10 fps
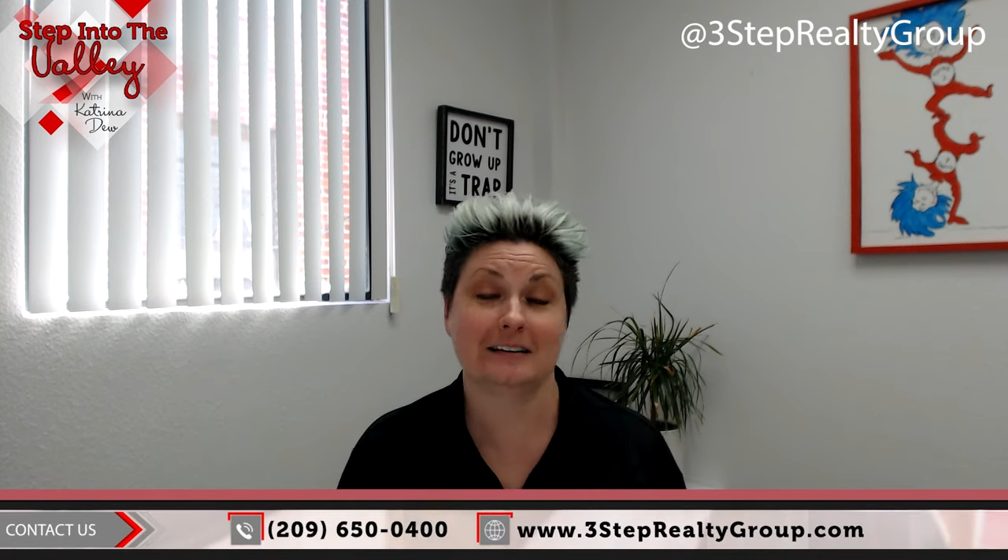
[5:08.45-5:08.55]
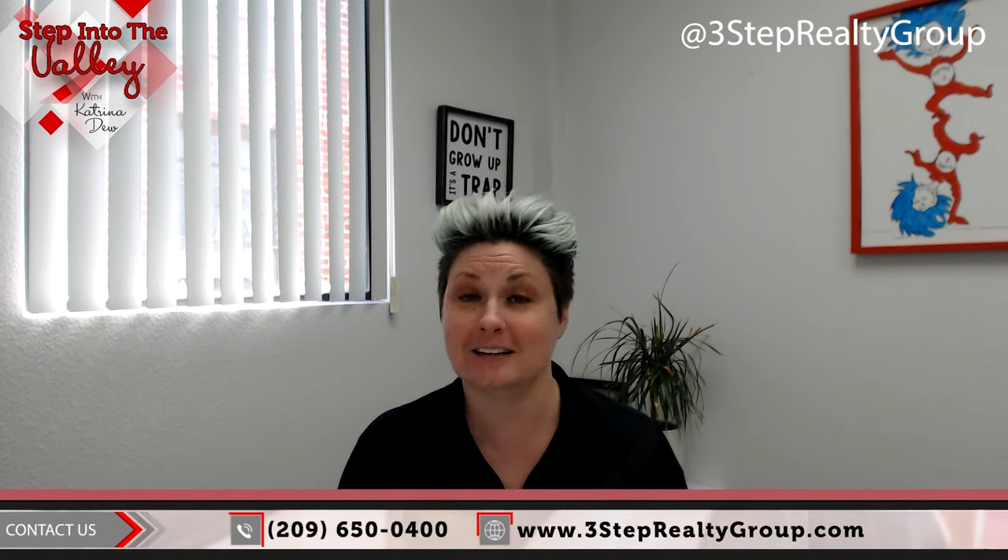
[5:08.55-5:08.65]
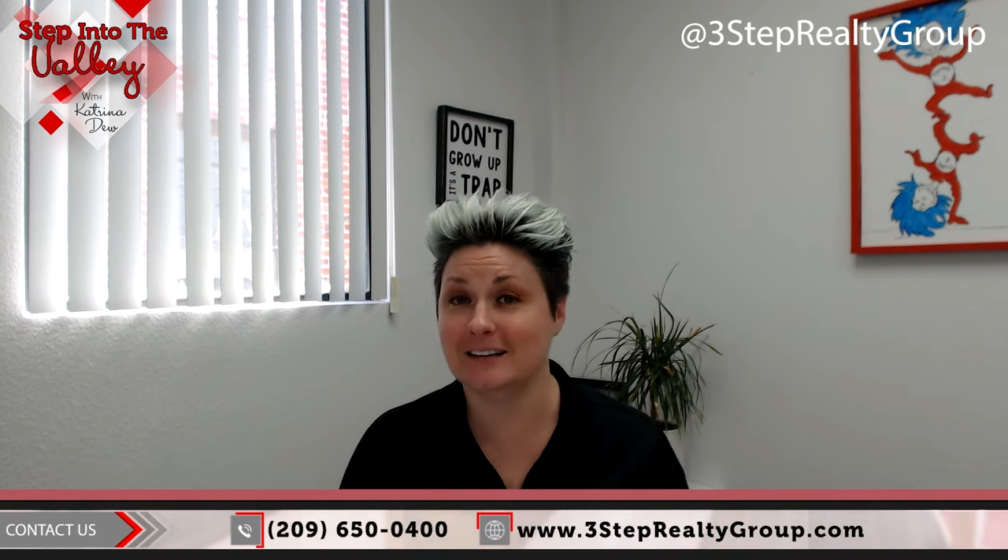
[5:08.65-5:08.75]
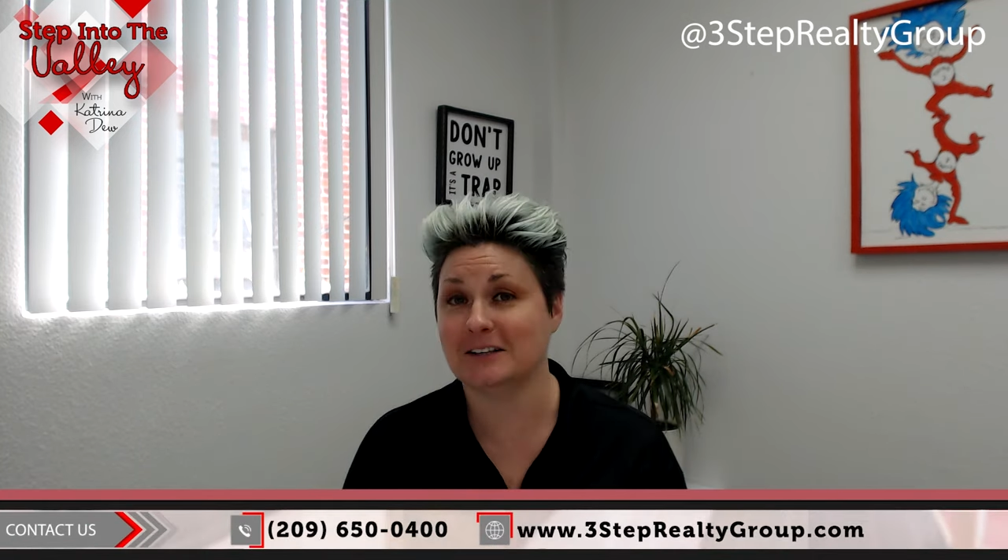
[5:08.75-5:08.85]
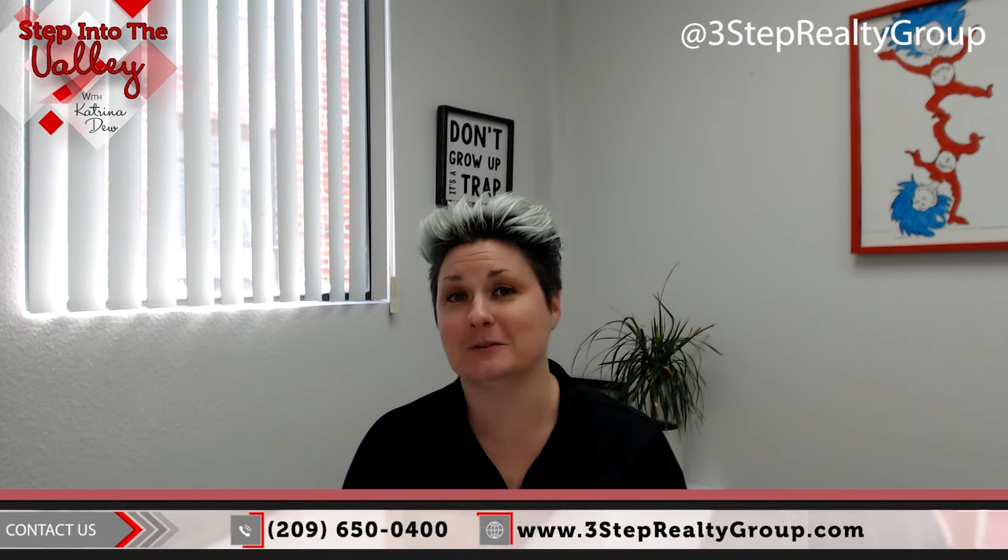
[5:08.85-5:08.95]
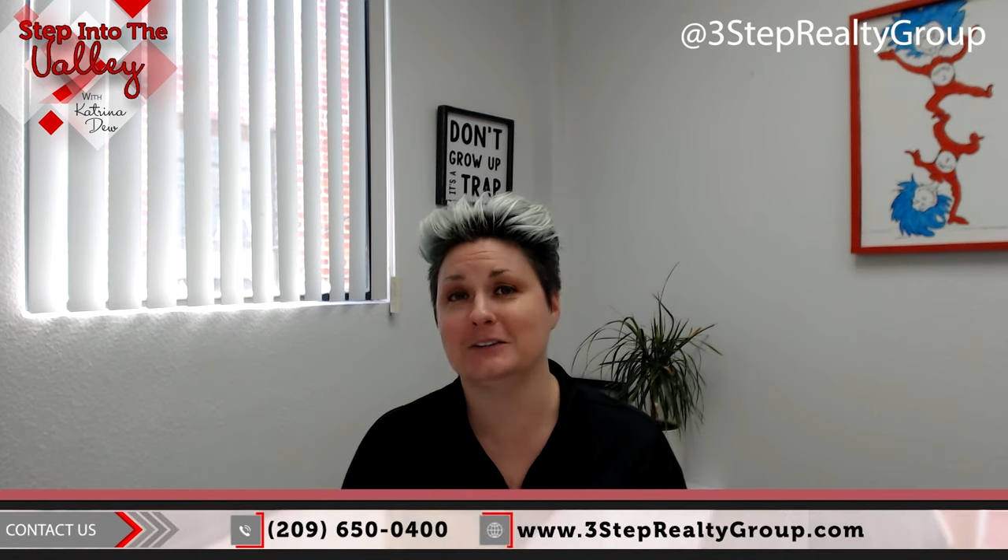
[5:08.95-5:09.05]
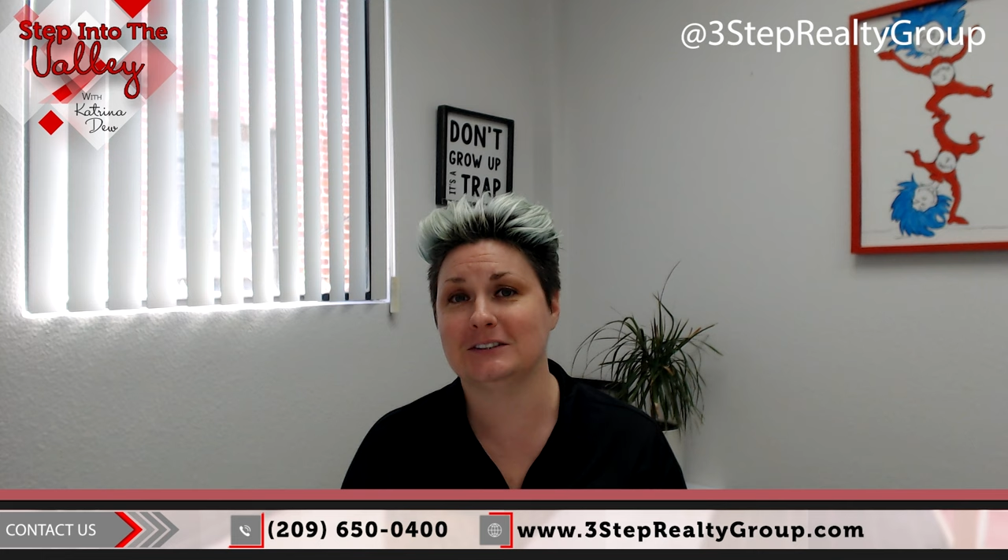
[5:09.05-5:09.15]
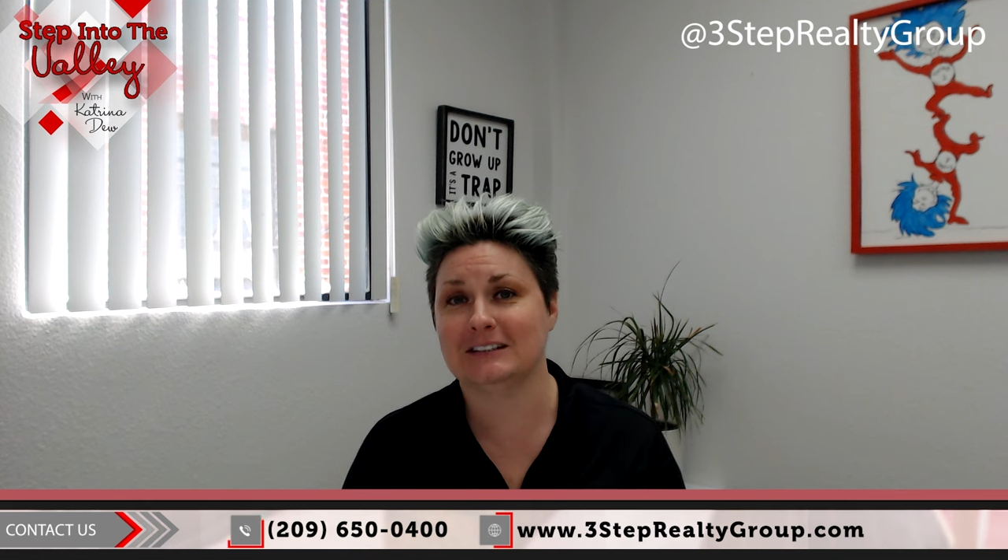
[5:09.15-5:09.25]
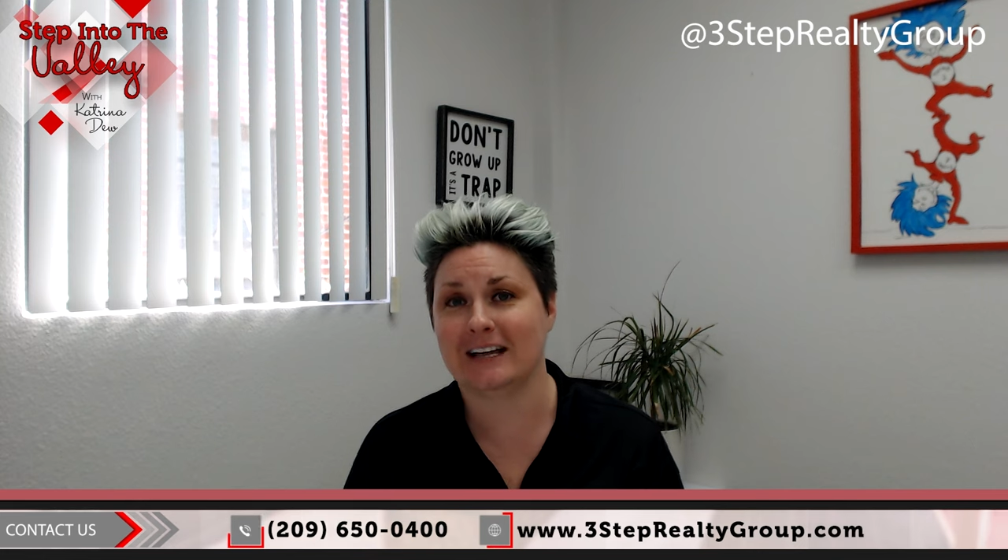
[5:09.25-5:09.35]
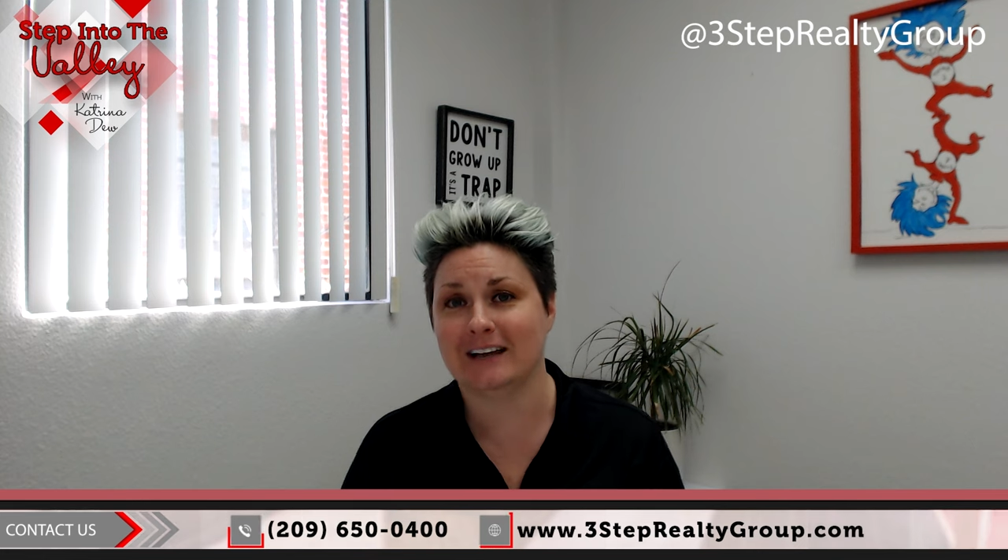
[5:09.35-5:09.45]
connect with you
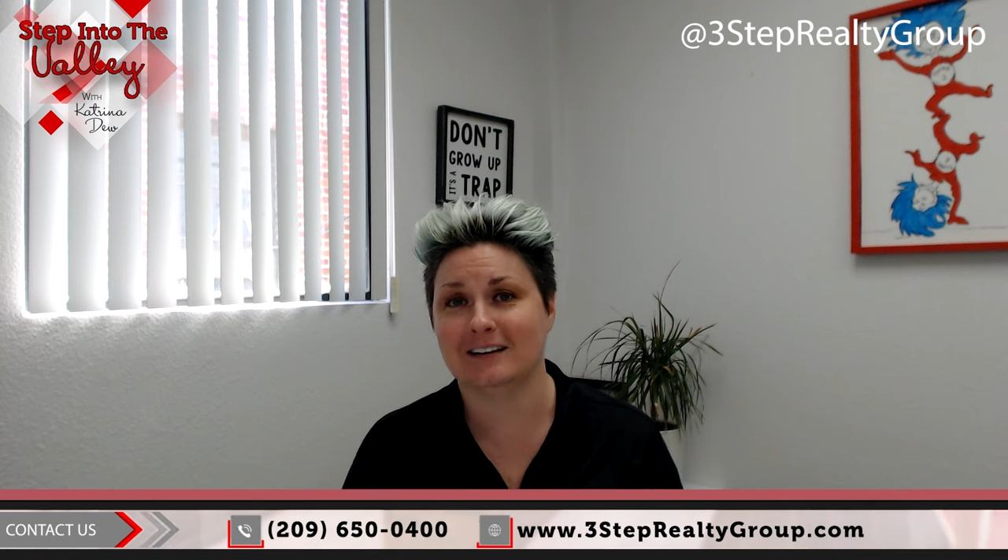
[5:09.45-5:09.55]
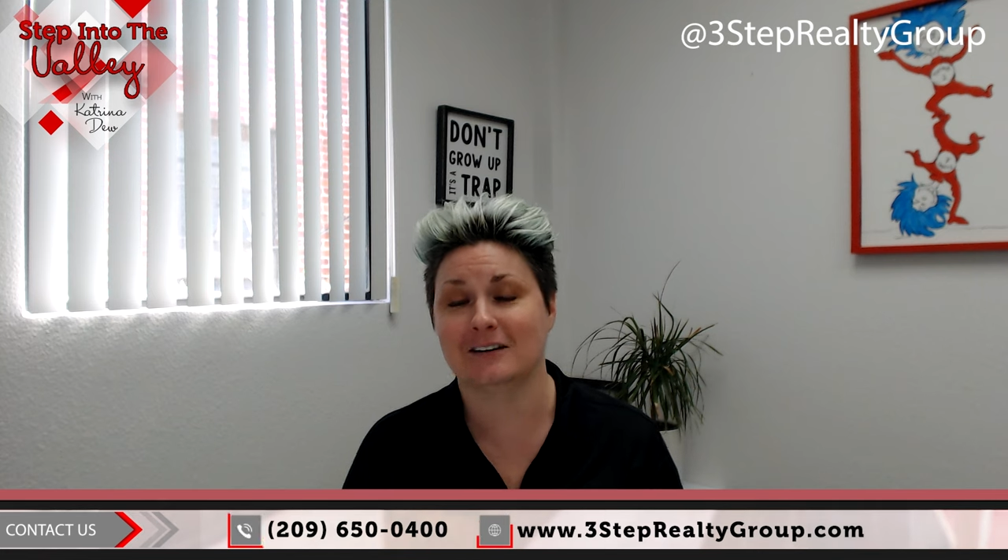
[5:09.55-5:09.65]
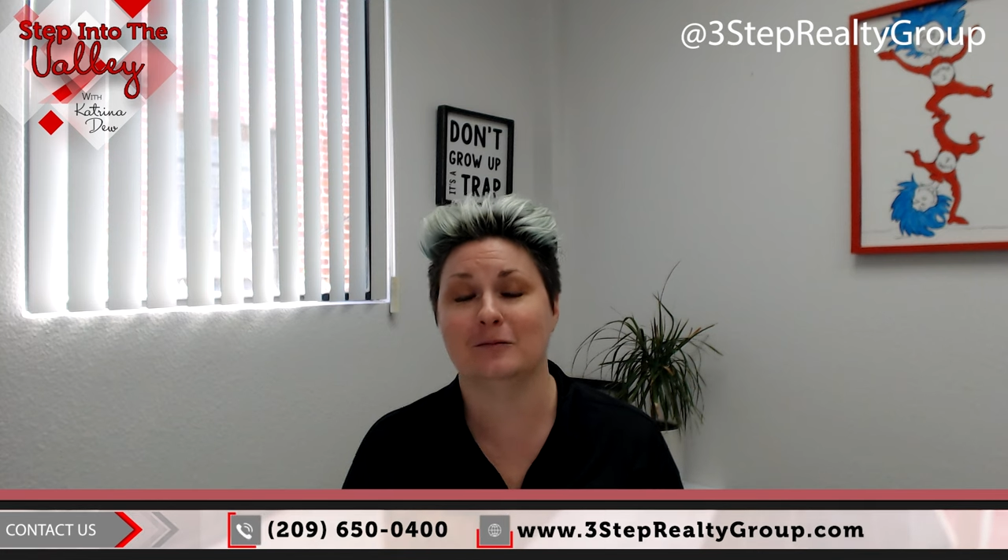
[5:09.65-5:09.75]
today.